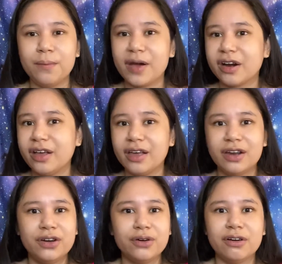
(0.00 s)
marrying
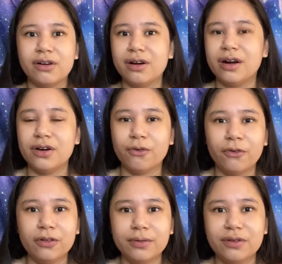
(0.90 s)
into an
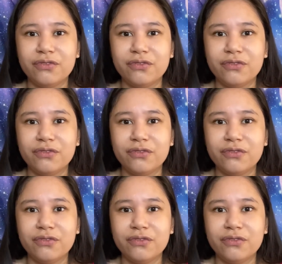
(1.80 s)
old